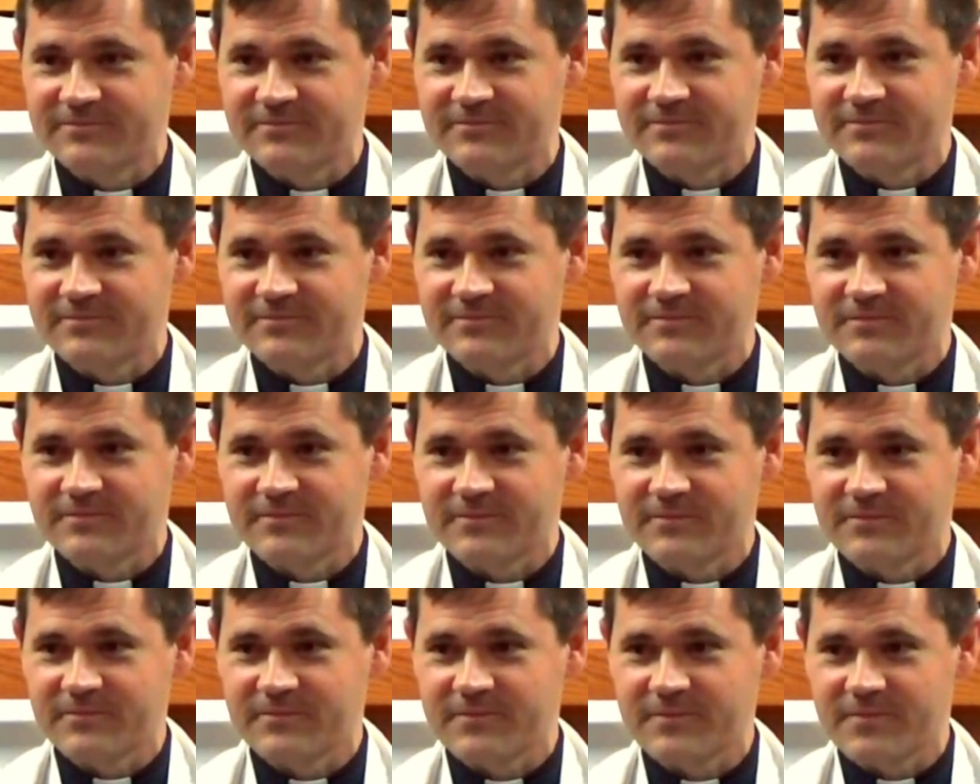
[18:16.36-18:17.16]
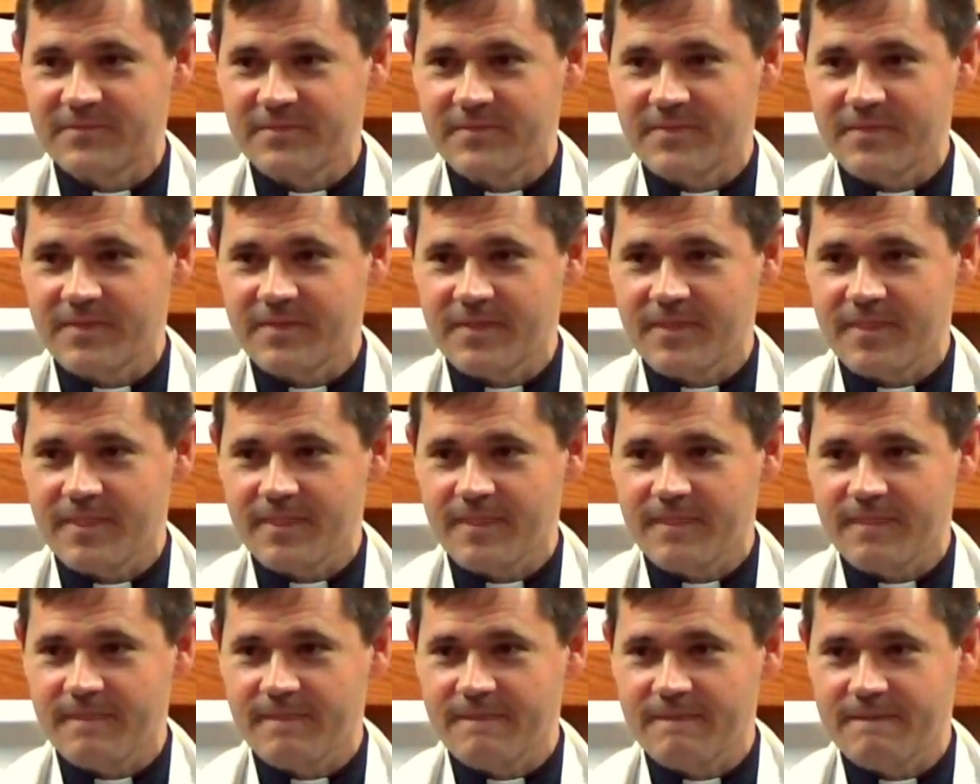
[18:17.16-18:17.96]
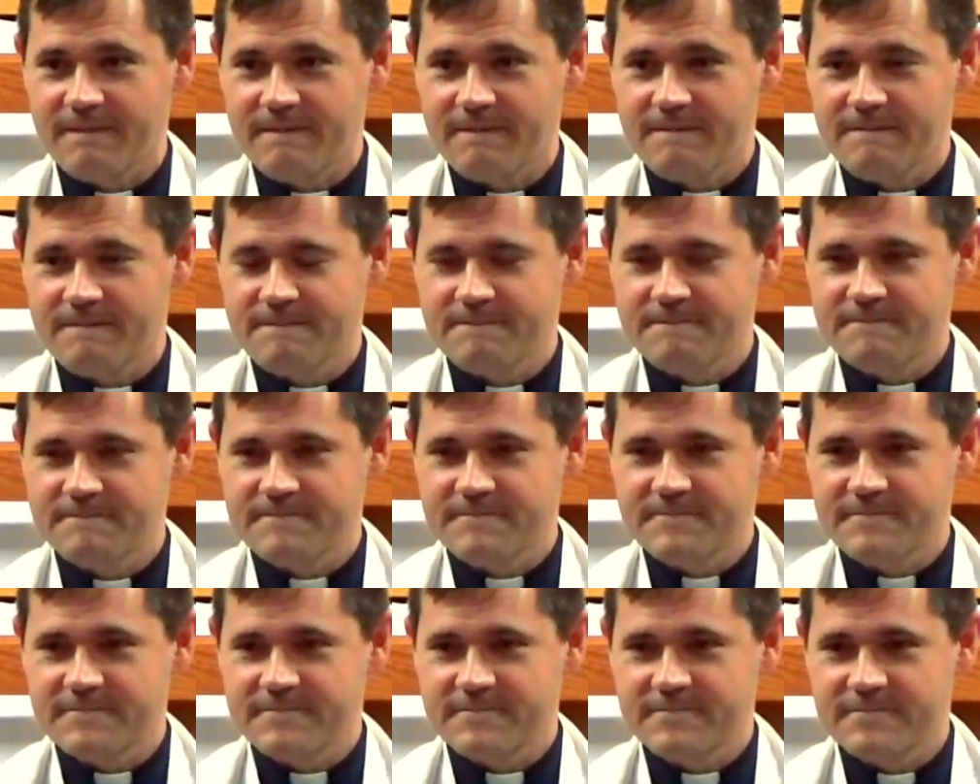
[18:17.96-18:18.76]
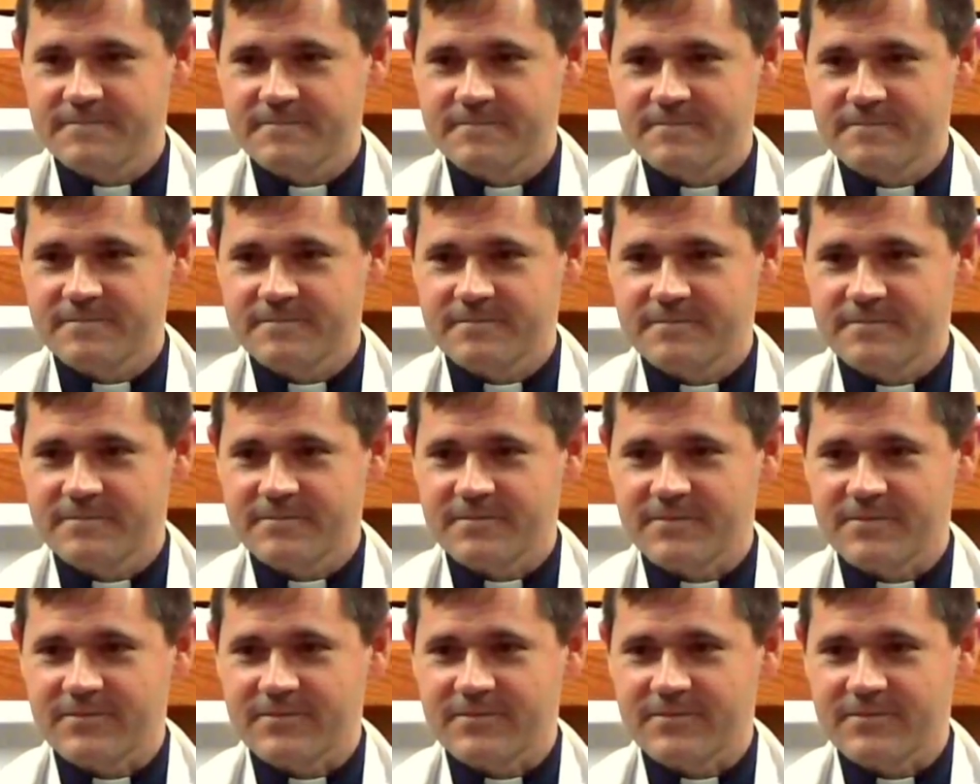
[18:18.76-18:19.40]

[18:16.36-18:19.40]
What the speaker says: No one is speaking in this clip.